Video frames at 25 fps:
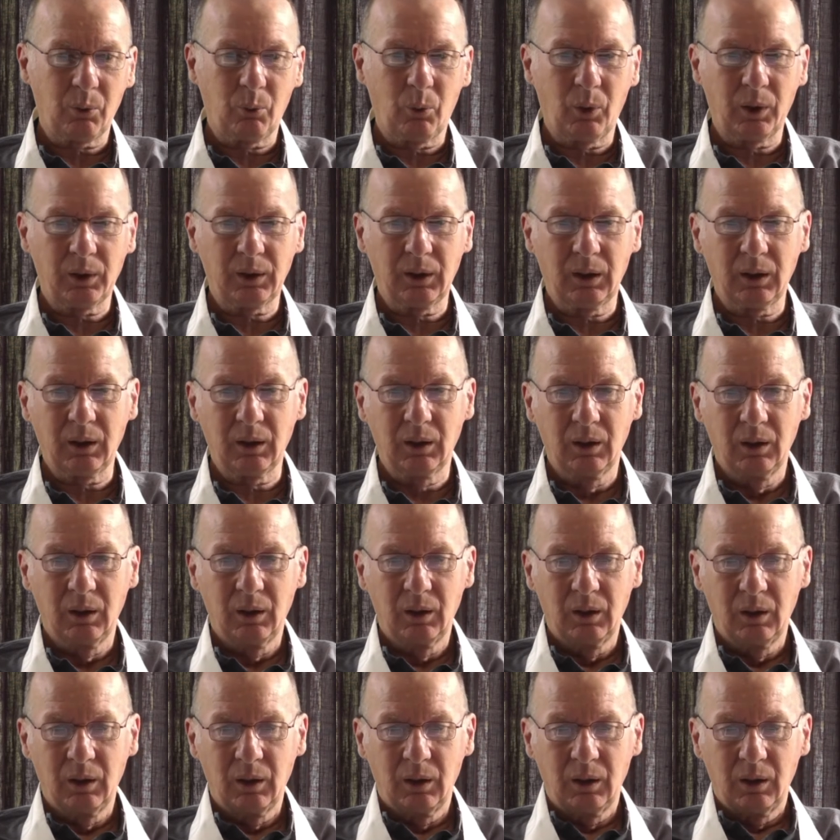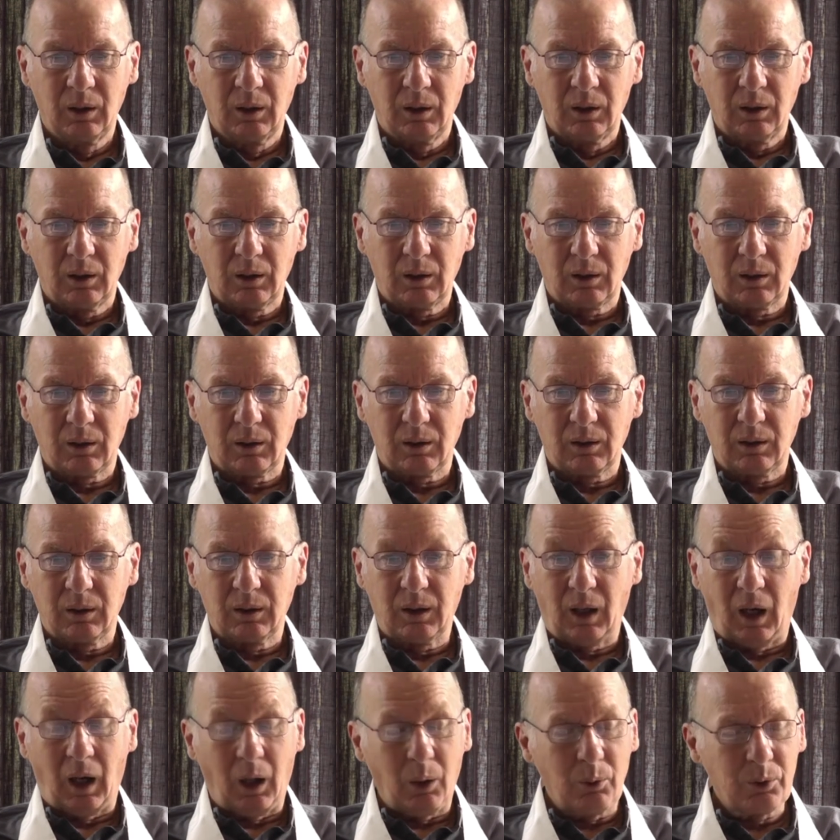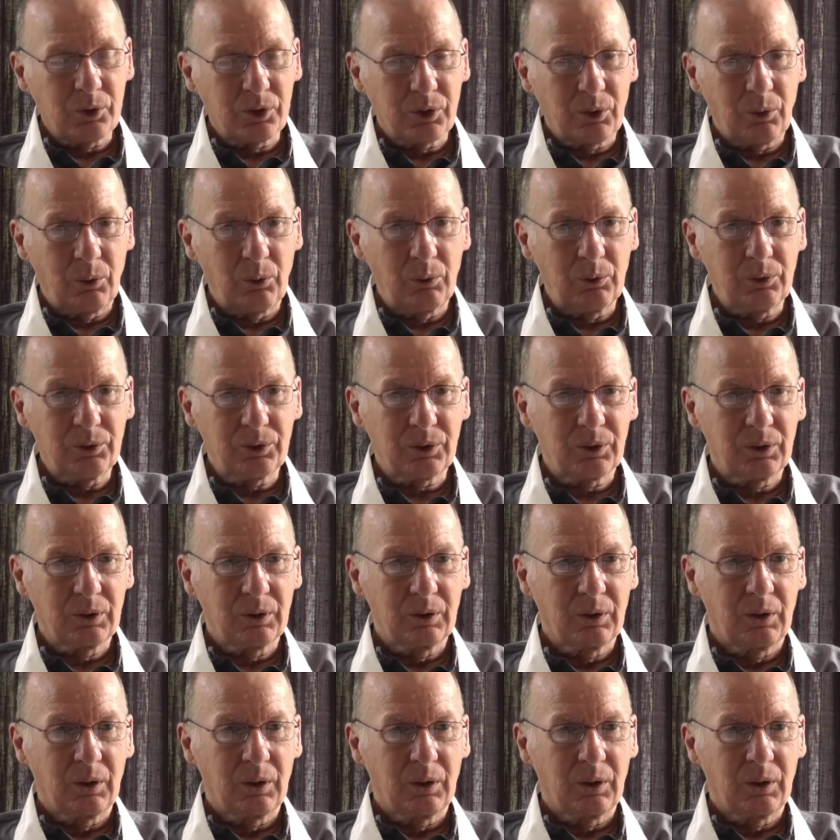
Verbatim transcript: they were working uh, in a household